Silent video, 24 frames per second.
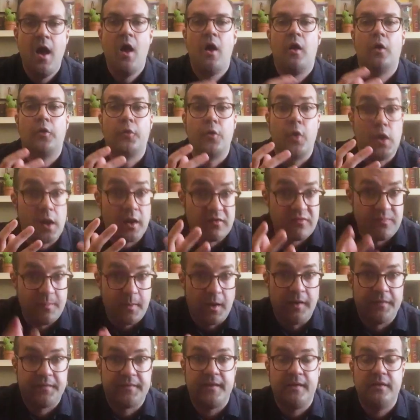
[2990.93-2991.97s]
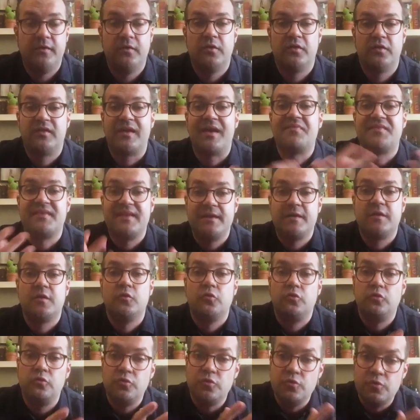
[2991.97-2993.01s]
Although a lot of bartenders have
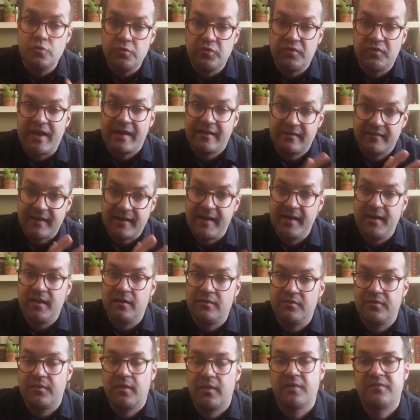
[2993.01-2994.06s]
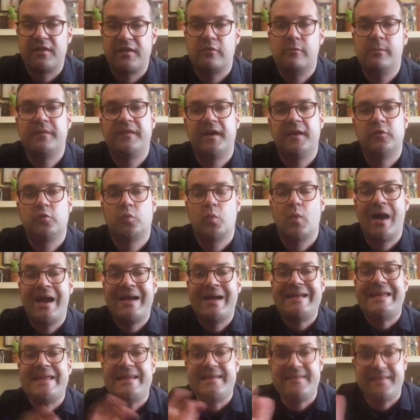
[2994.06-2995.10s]
taken to use that style of, of aromatized
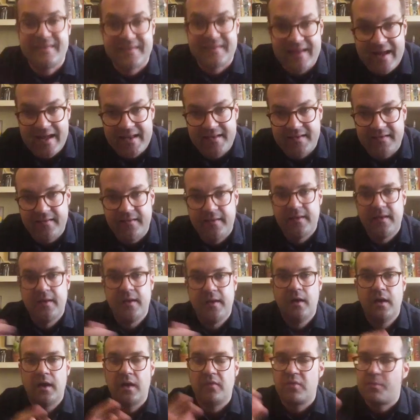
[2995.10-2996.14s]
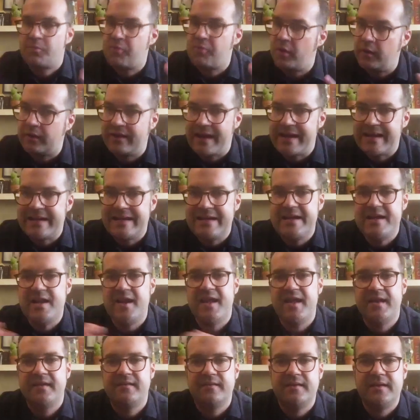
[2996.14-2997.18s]
wine instead of a product like
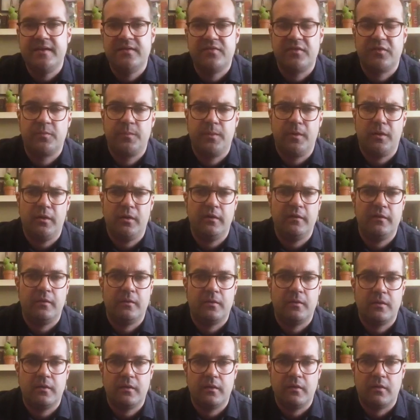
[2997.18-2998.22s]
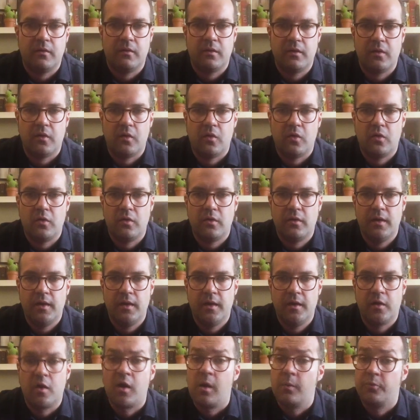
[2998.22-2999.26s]
Lillet, Inverspered, or or or
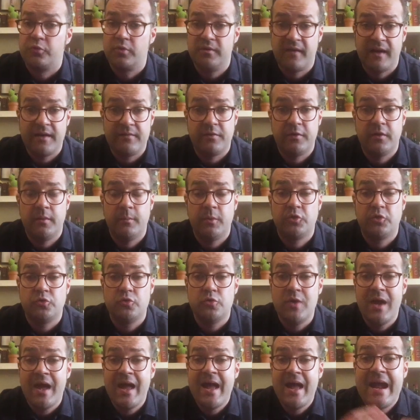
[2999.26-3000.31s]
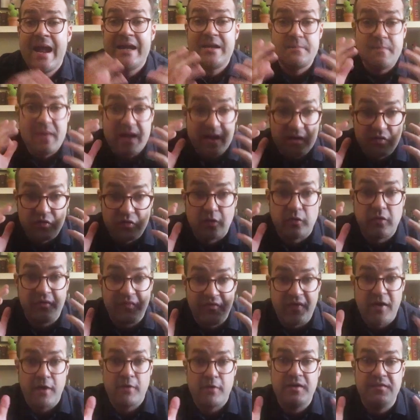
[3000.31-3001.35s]
uh, Corpse Reviver number two. It makes for a
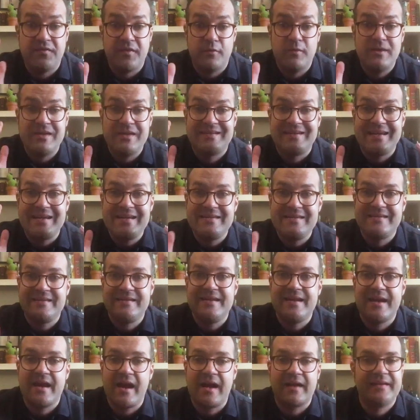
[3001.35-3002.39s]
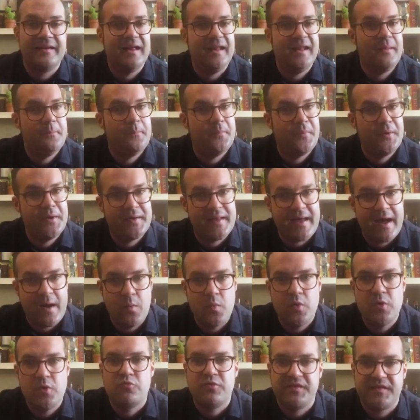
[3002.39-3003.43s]
very, very tasty cocktail, but I
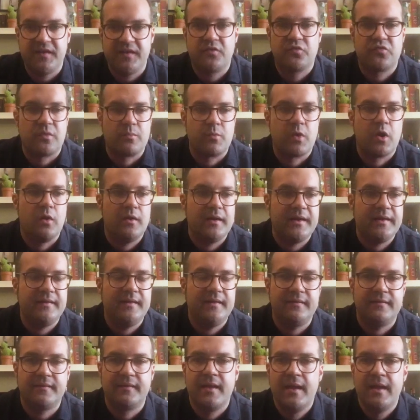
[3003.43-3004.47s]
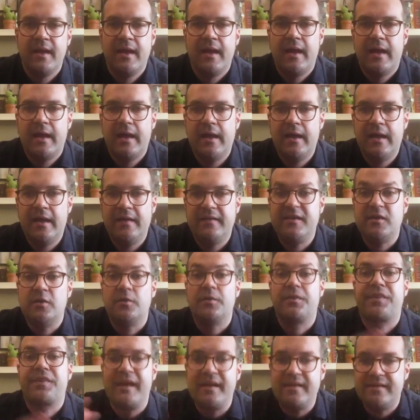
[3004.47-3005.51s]
would resist from calling this uh, the
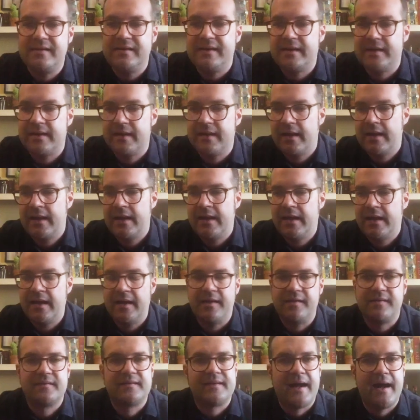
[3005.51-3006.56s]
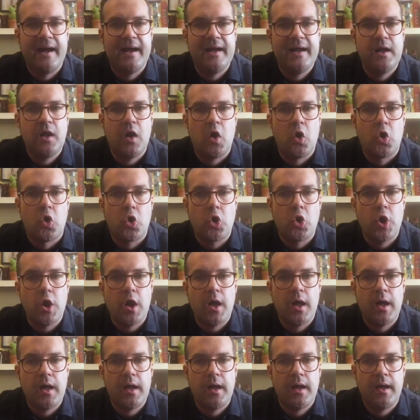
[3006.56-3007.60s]
authentic uh, style or
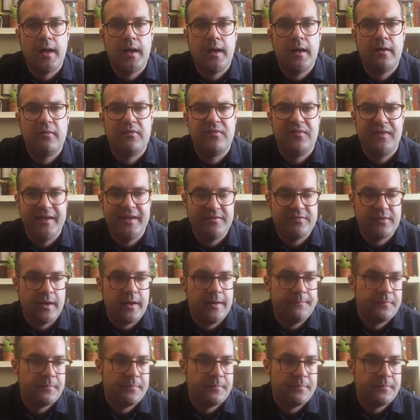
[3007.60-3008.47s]
uh, flavor.